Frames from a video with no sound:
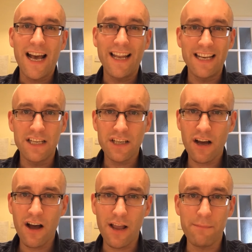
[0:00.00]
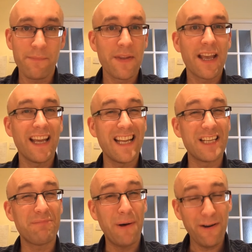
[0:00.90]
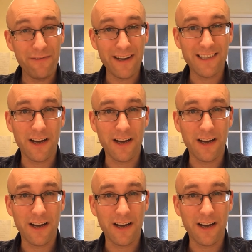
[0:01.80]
and in time, in his perfect